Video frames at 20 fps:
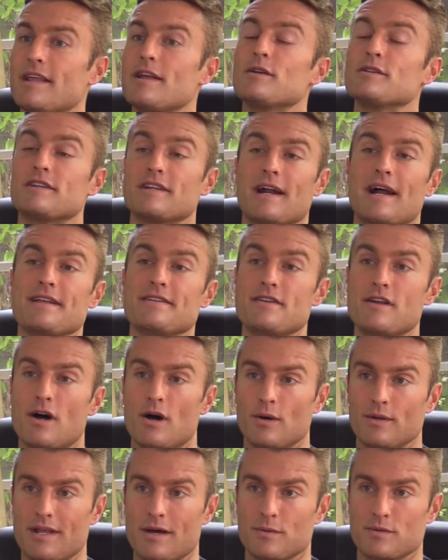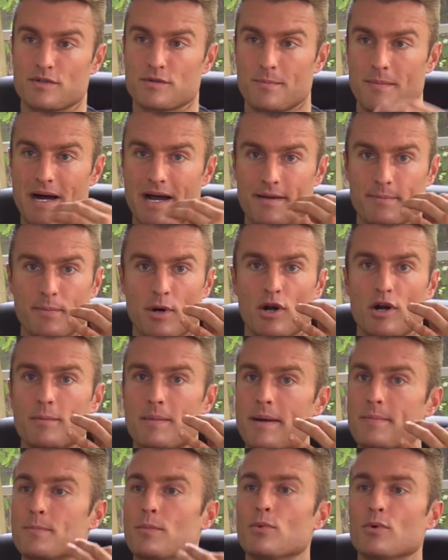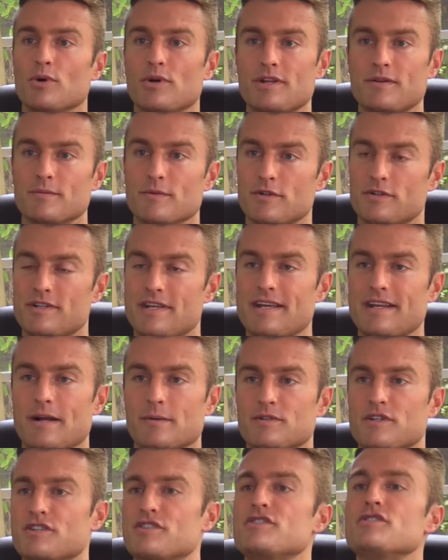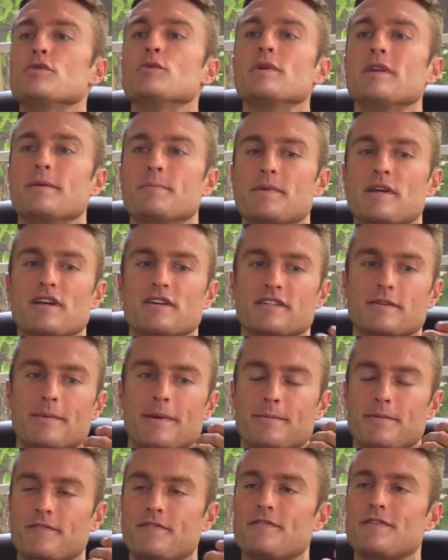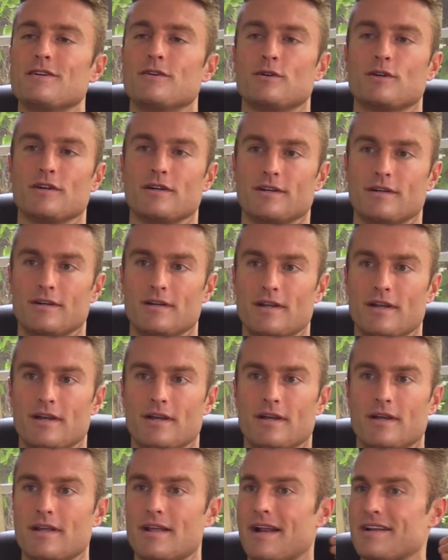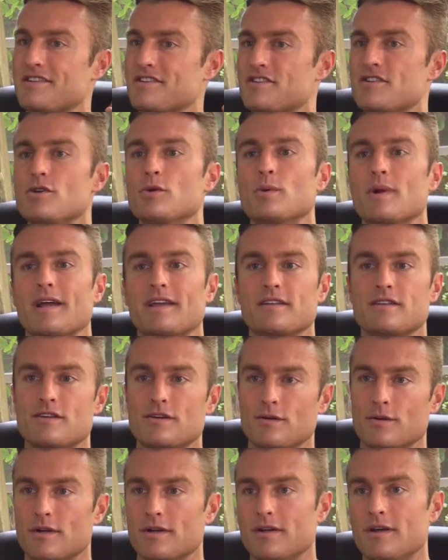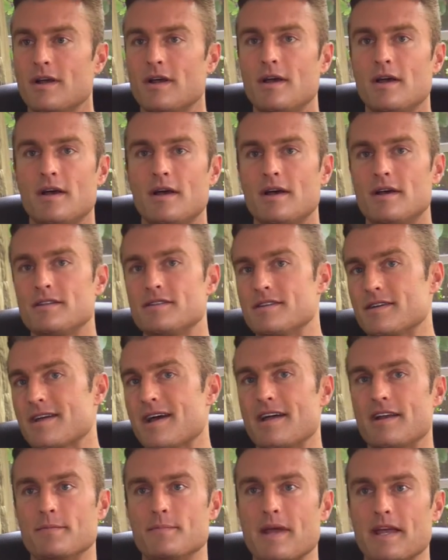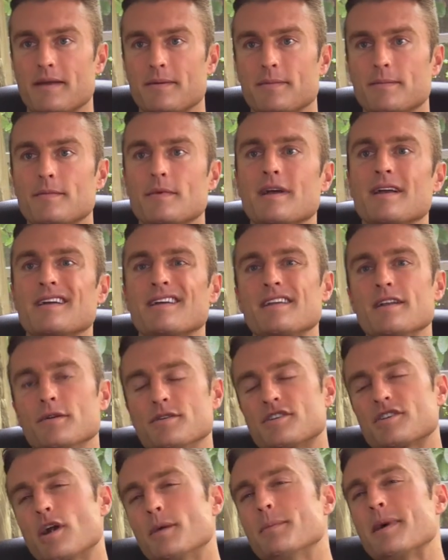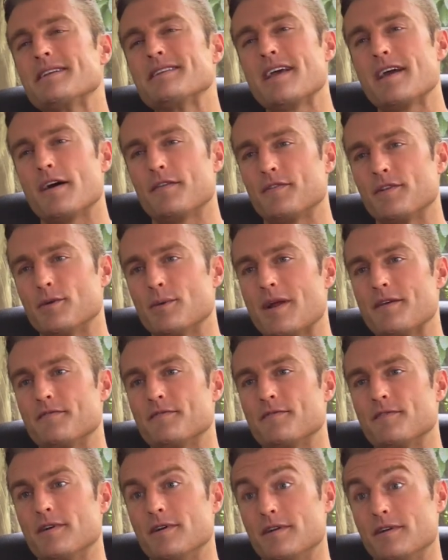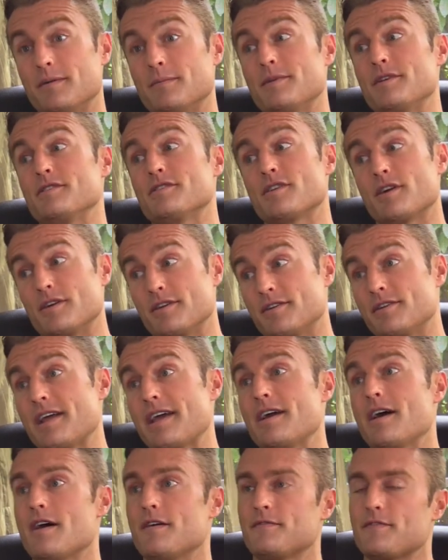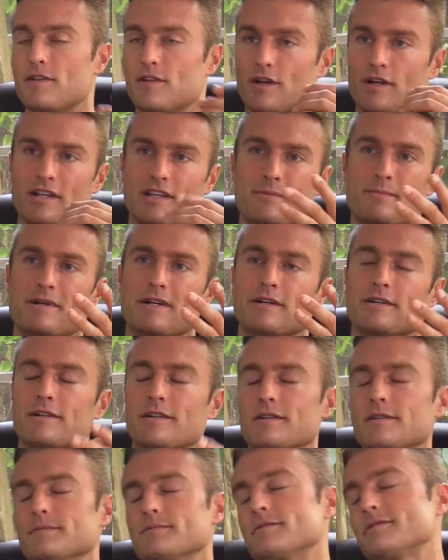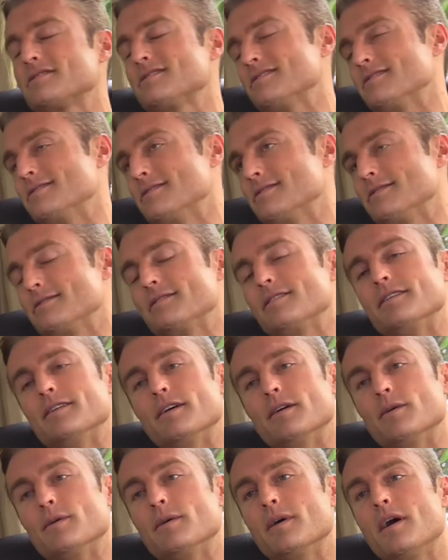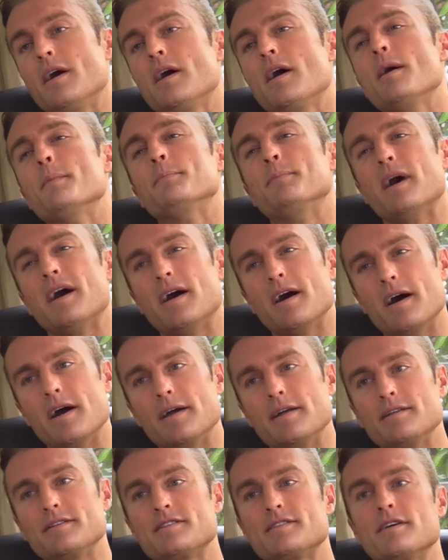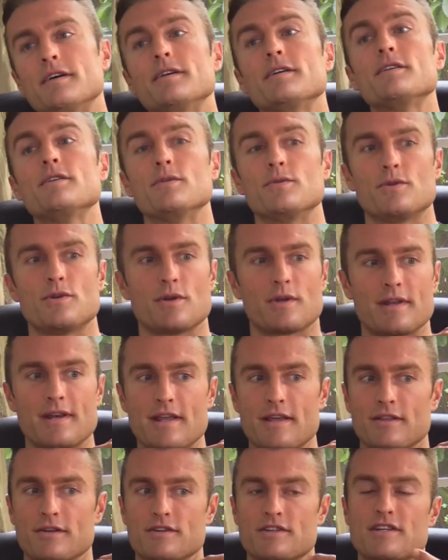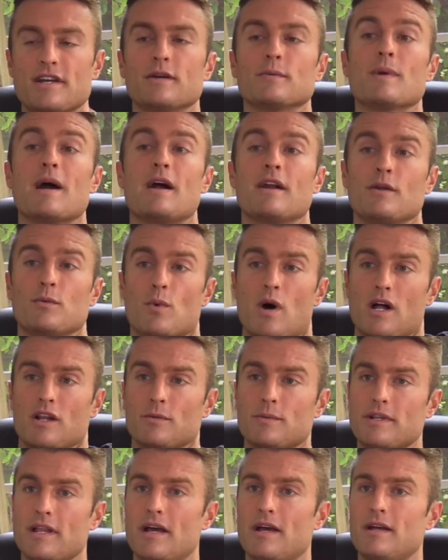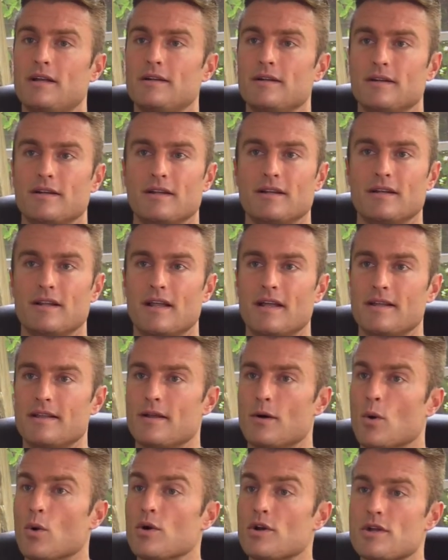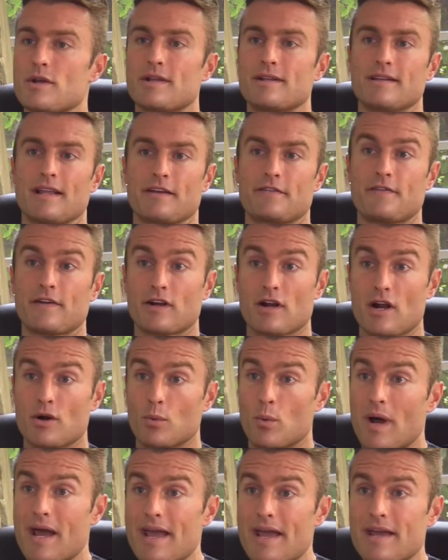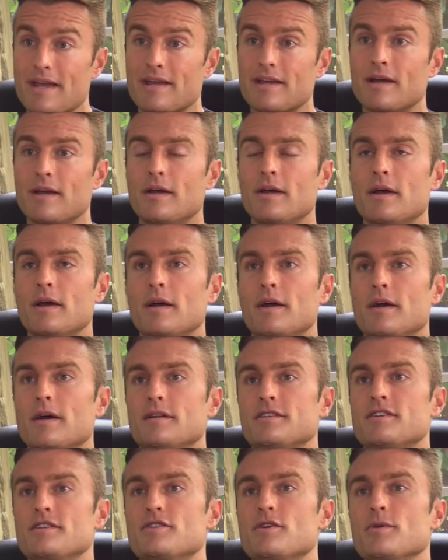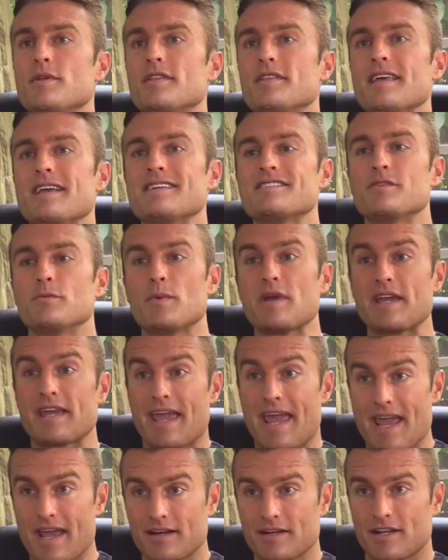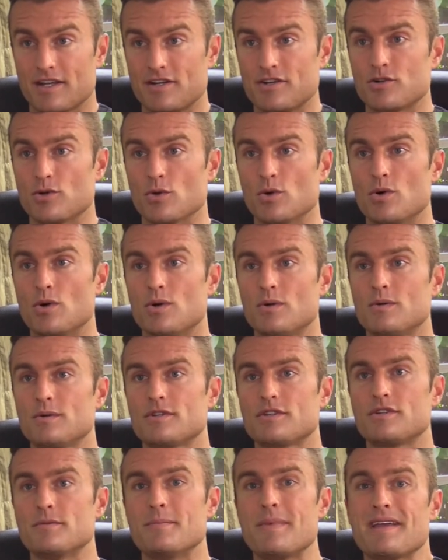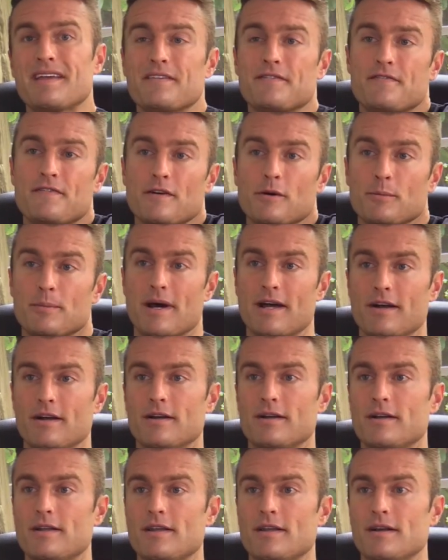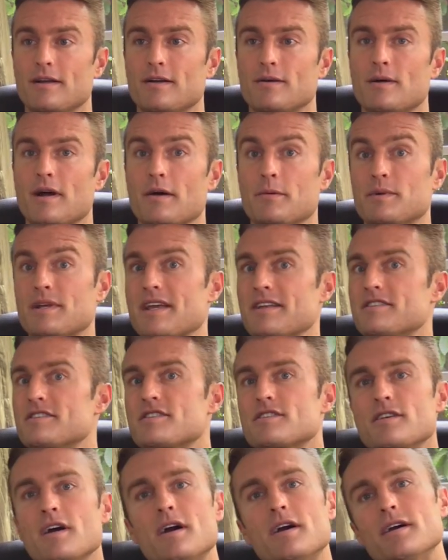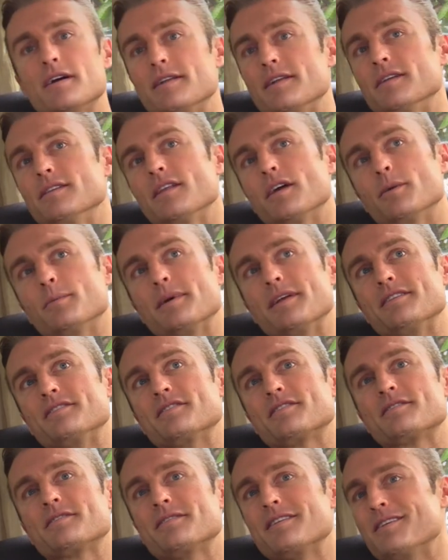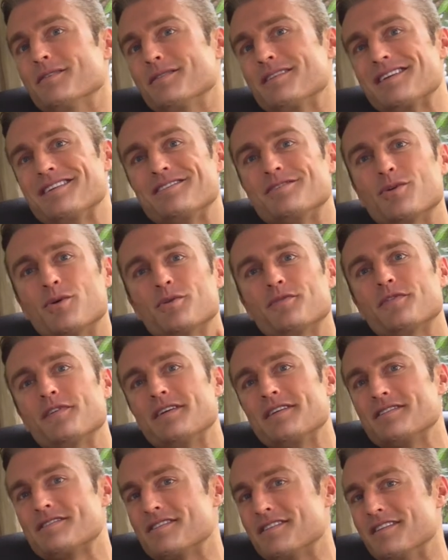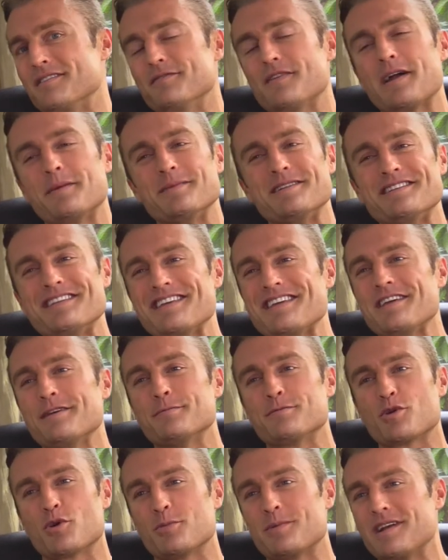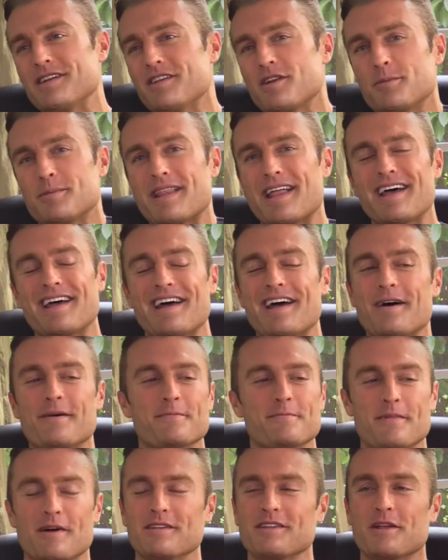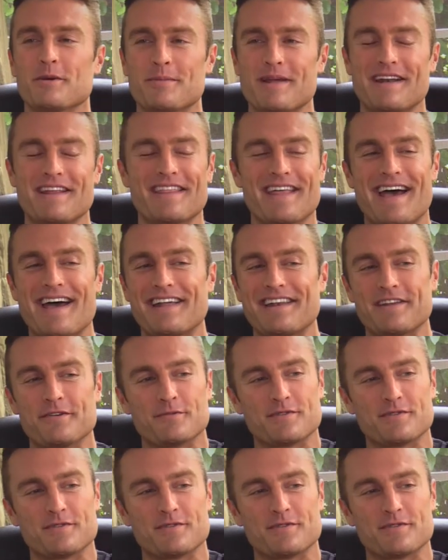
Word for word: Little did I know that was my part of my morning routine. I was just doing it because it made me feel good. I just knew what I could do to, mm-hmm. to kind of make you know start my day off on the right foot. I mean, you start your day off, you look in the mirror, and you're like, God, you know. But to, you you can either sit around and wallow in that, and, and or you can like figure out a way to do the things that we can control to make it feel better. You know, I would get sun a little bit, and just you know, the endorphins or the vitamin D absorbing a little bit of that, a little bit of that.